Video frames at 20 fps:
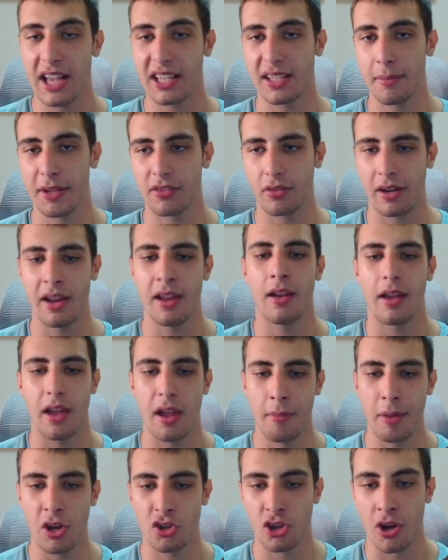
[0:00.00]
SMS 3,
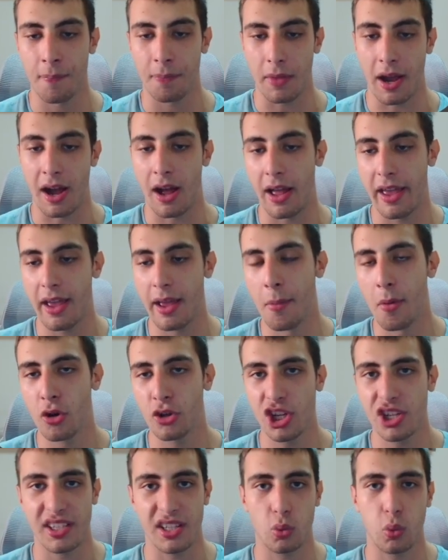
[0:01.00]
image,
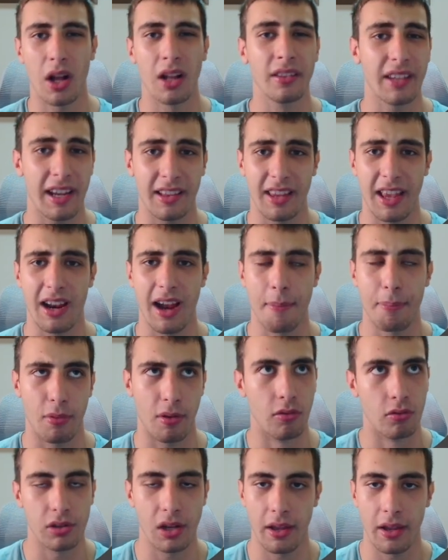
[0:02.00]
emojis as well. They take
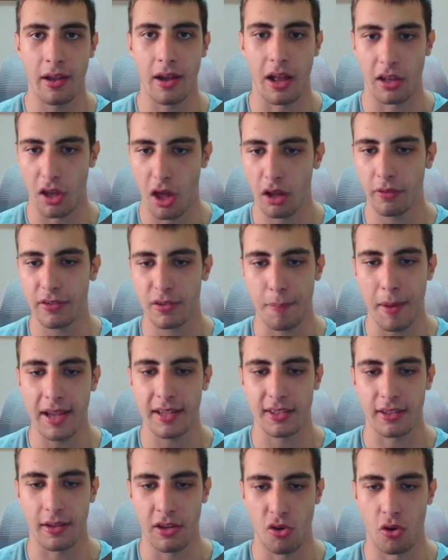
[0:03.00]
up really a lot of
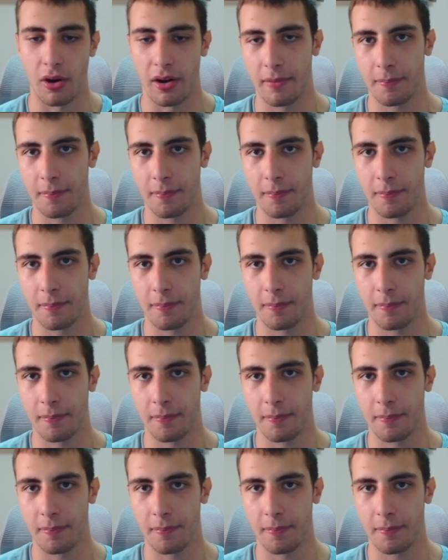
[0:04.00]
space in